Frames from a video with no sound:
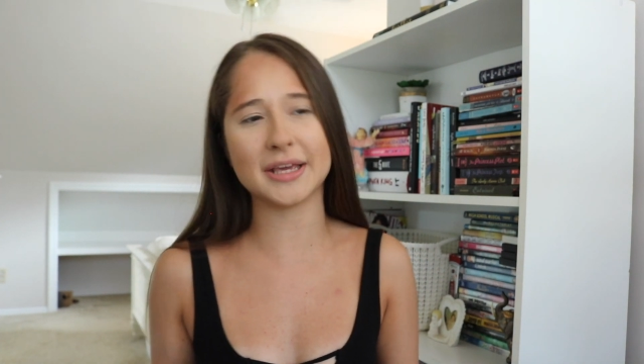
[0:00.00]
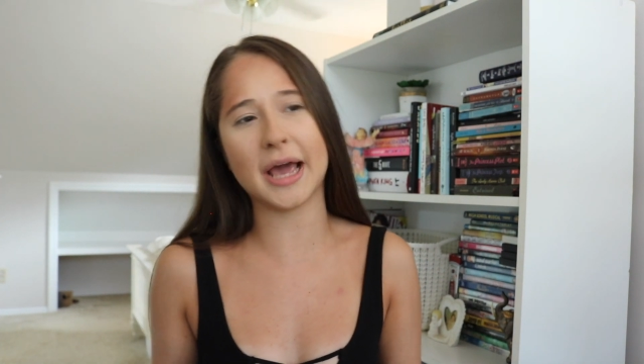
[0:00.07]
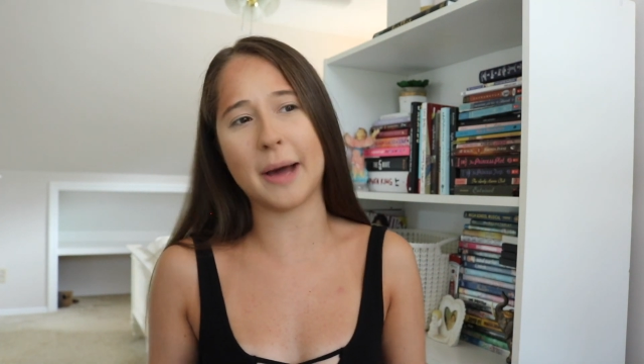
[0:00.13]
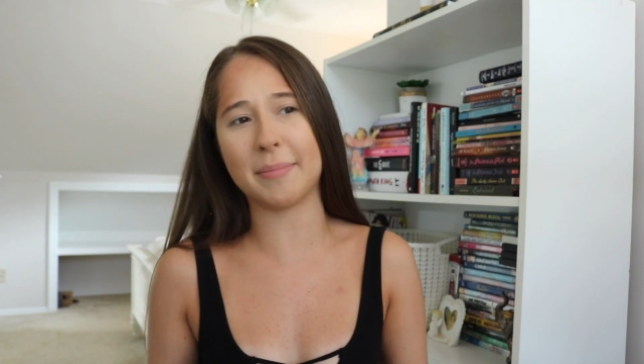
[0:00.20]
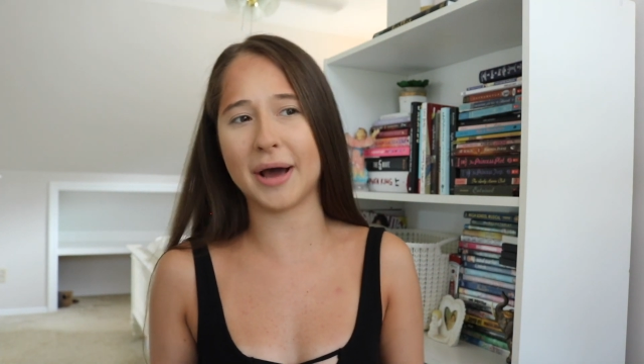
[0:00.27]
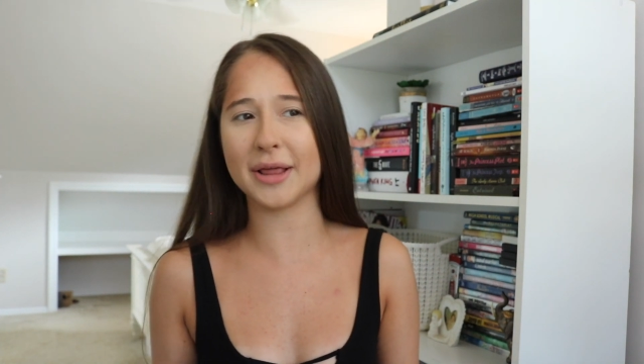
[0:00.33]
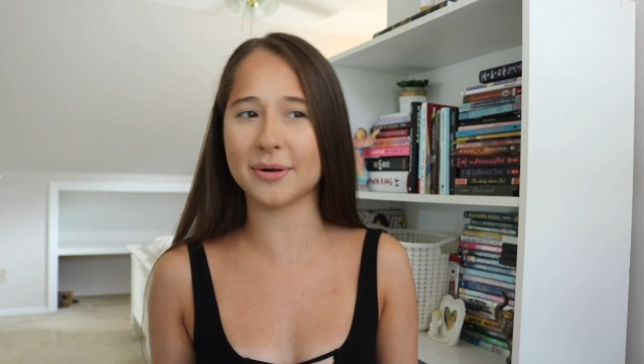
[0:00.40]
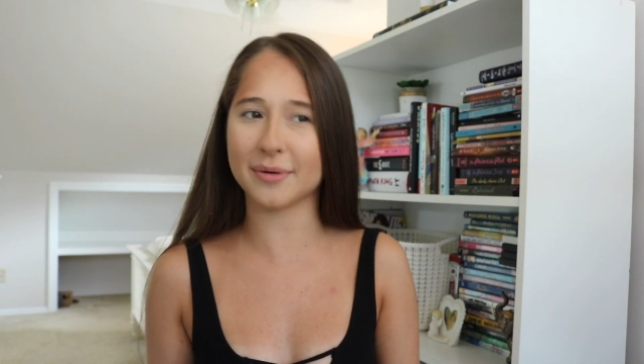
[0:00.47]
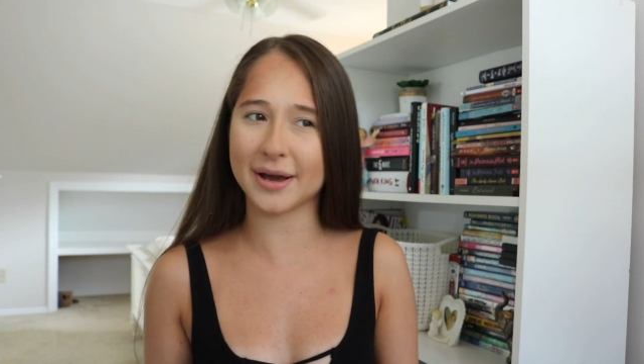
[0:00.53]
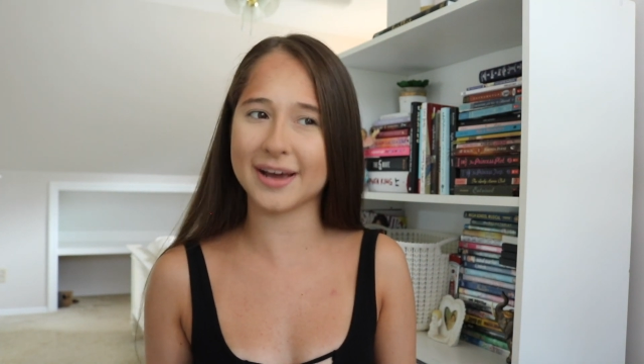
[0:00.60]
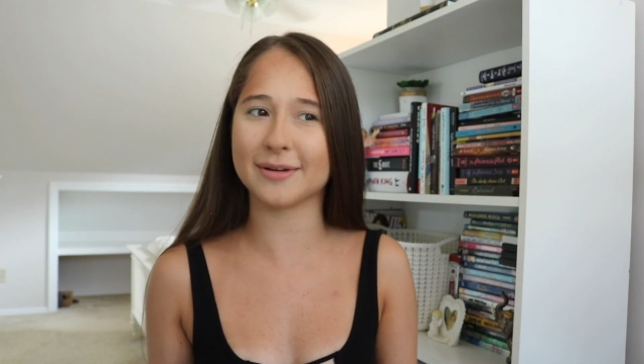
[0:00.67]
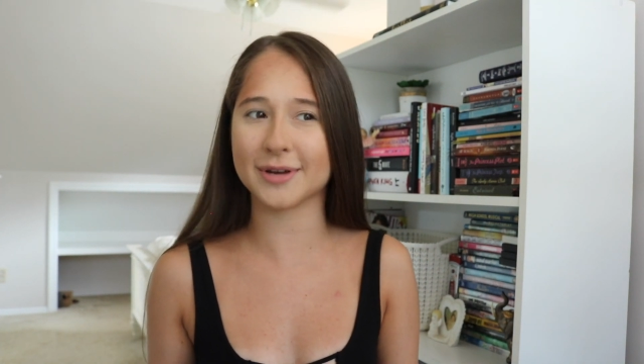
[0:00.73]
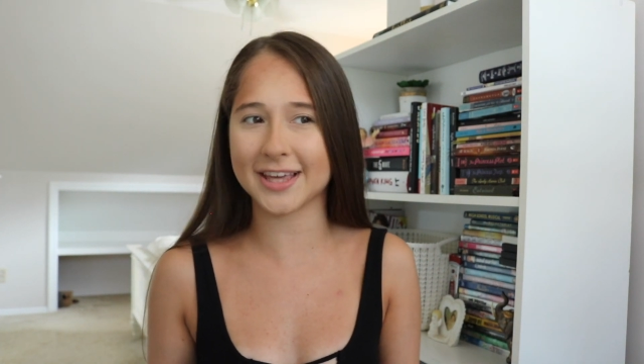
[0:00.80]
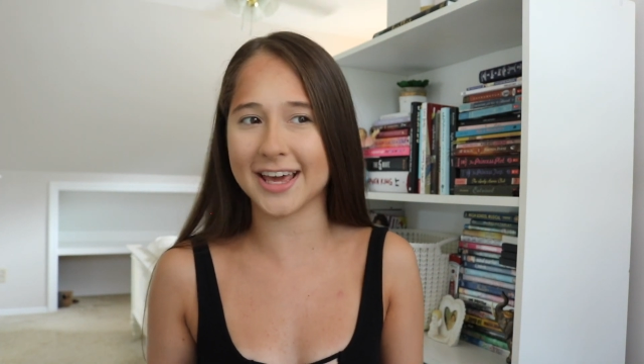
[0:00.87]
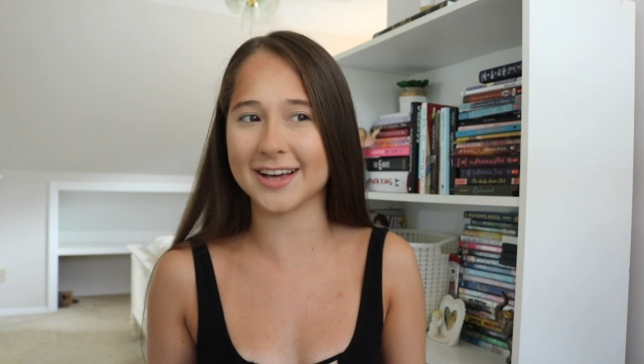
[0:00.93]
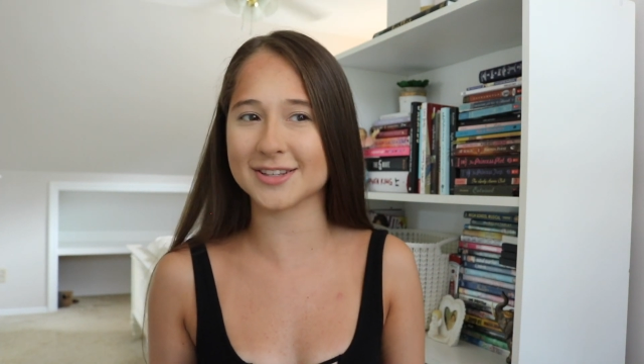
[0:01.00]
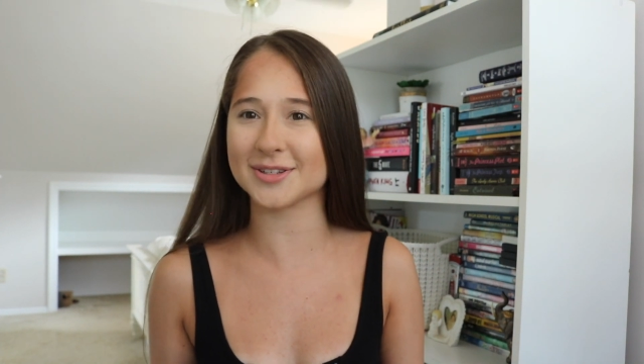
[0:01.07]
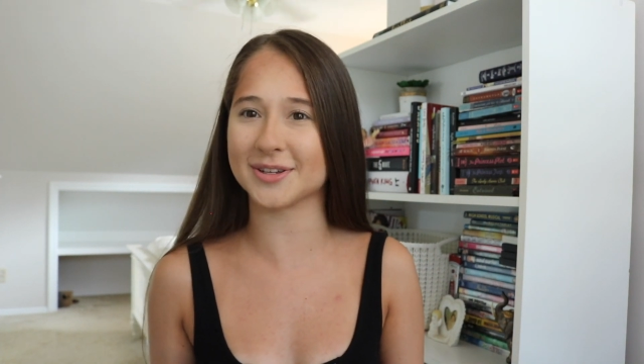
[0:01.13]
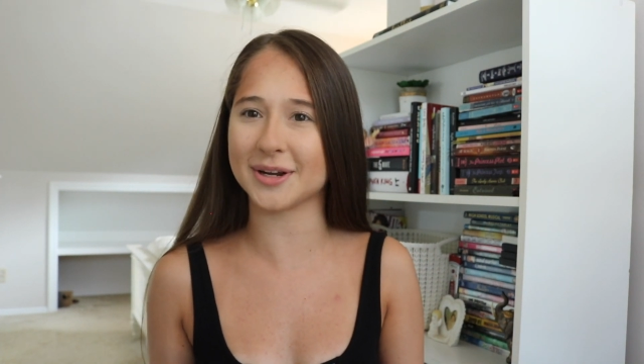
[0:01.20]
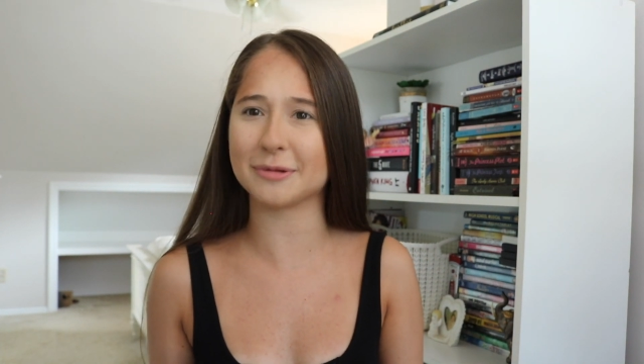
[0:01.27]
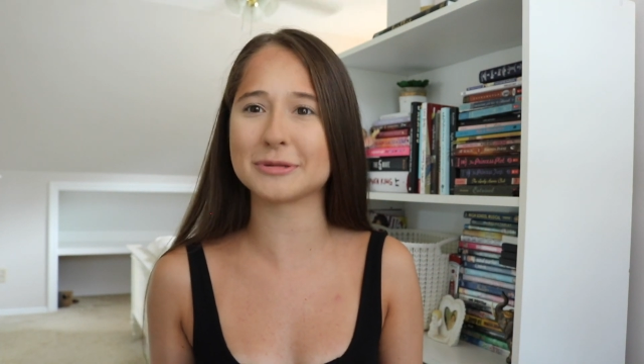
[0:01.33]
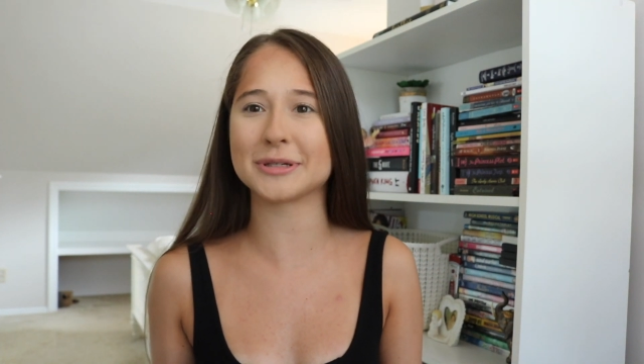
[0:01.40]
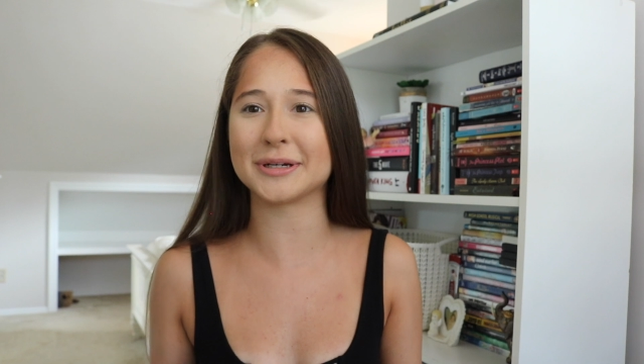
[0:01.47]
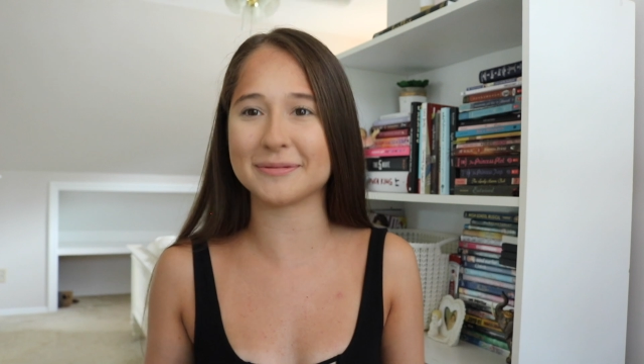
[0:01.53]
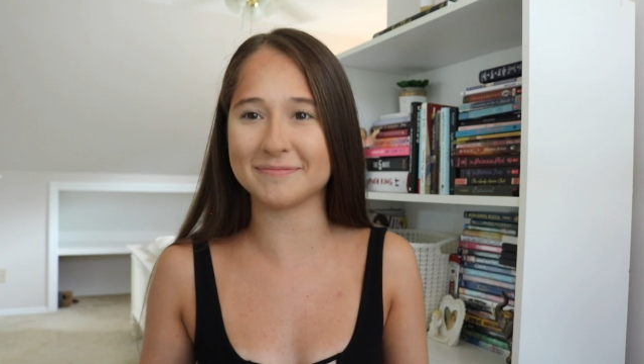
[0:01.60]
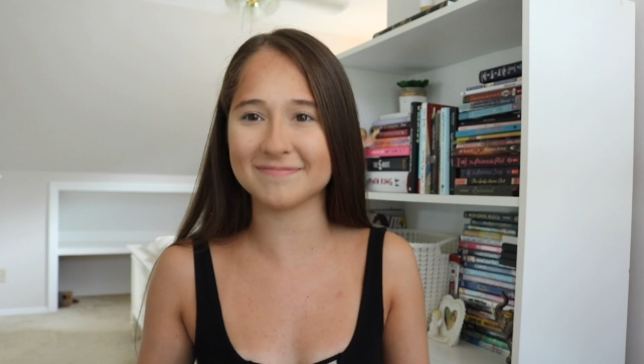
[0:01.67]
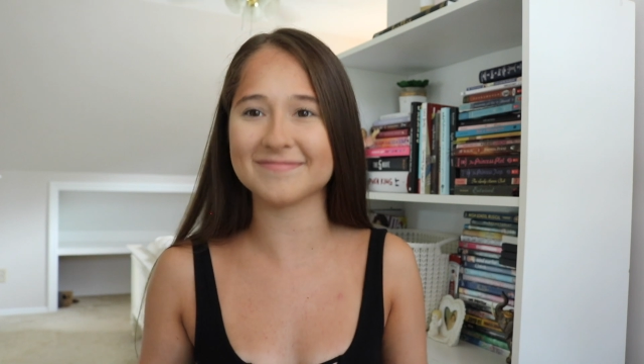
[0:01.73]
yeah, by the way, we canceled. I was like,